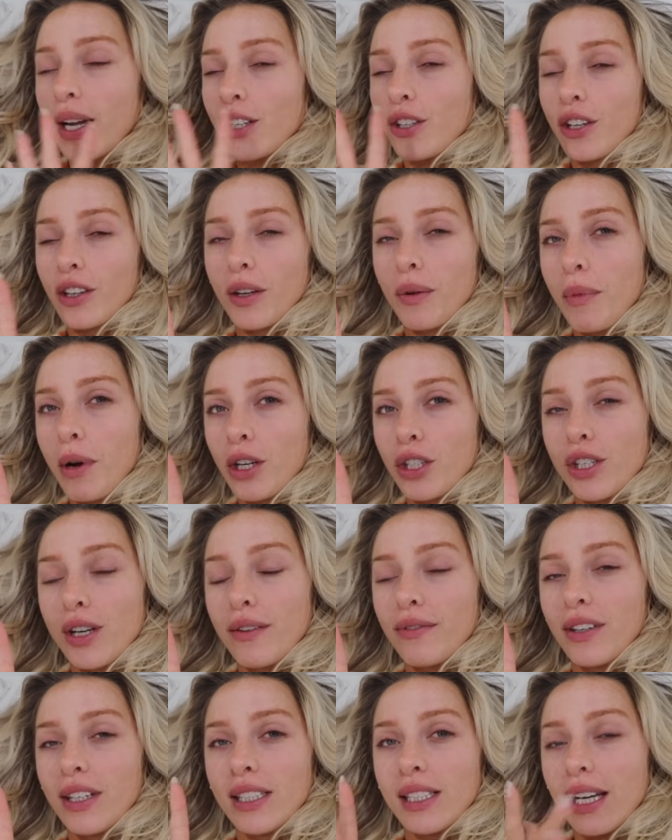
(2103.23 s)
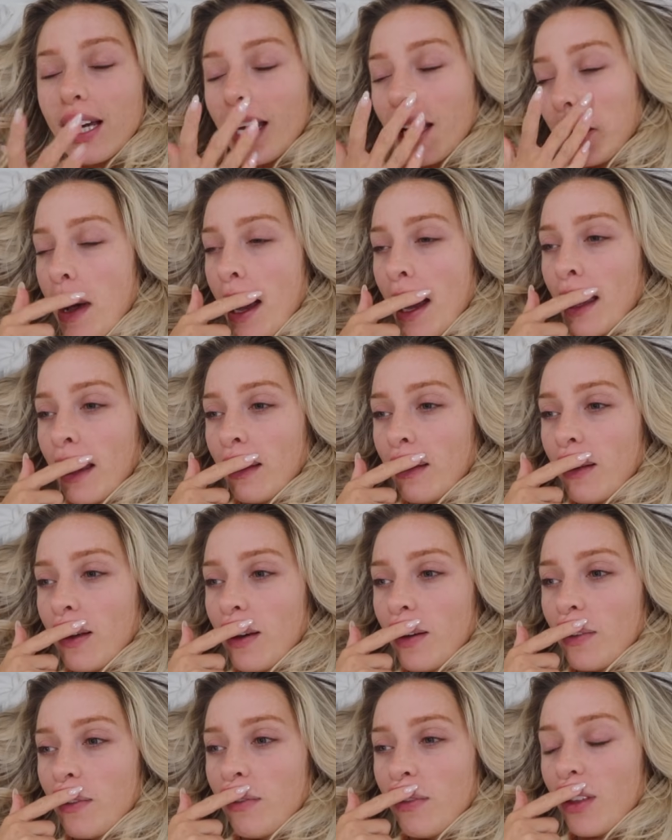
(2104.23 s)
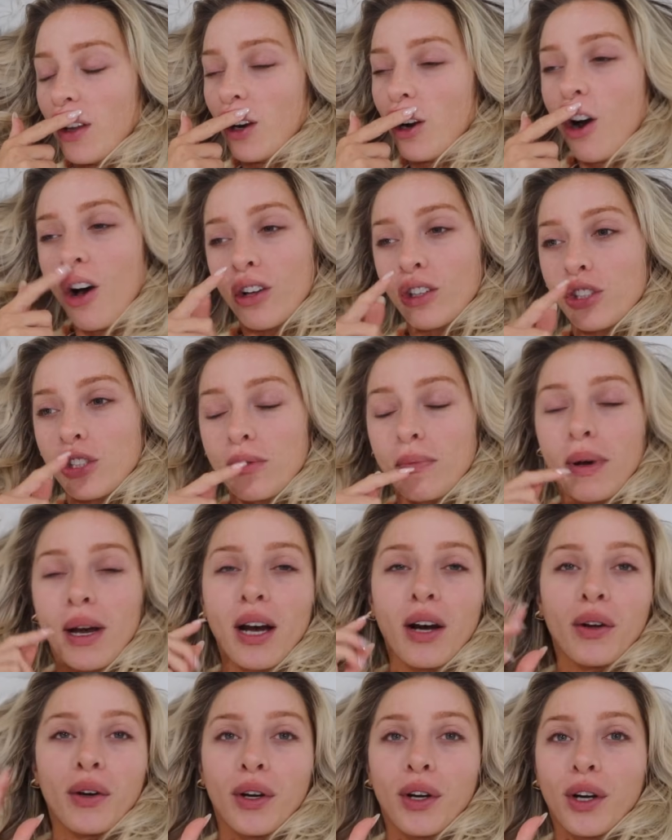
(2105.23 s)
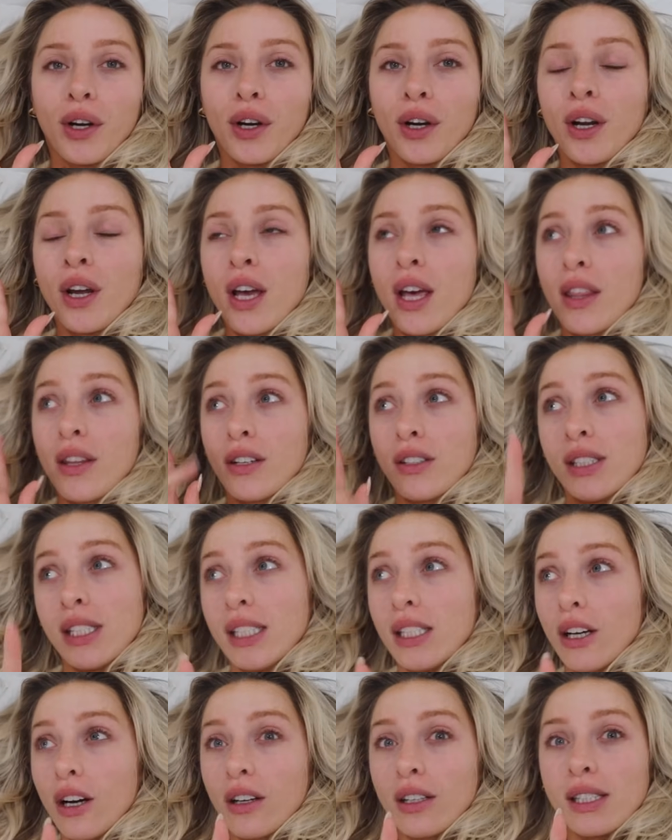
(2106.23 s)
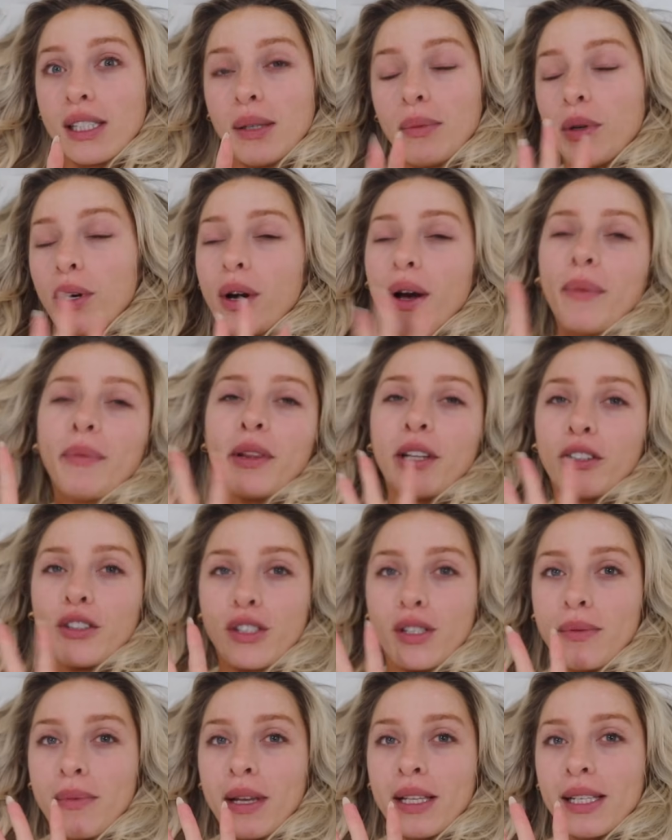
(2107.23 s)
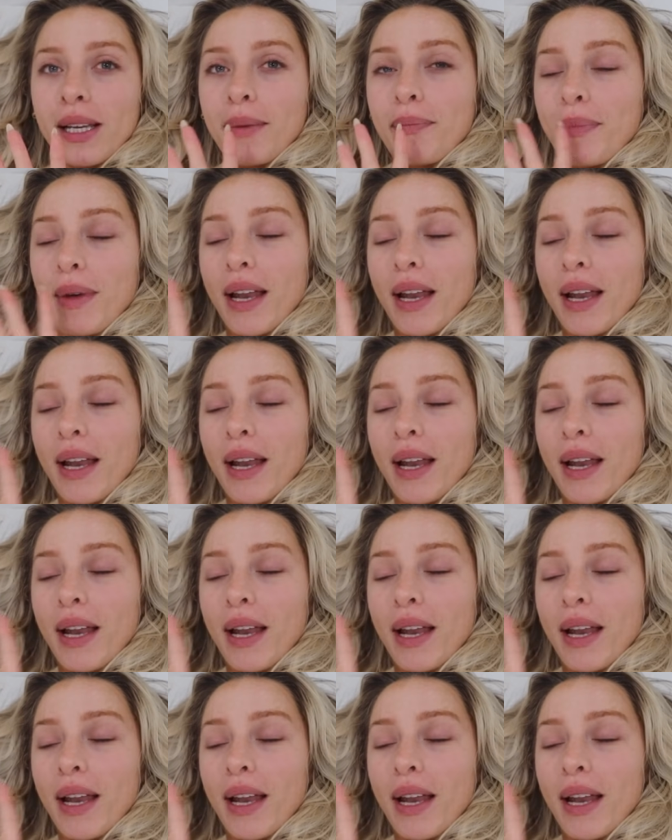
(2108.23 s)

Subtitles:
I drink their matcha every day. I love their collagen powder, their detox Diva. I mean, they're just amazing.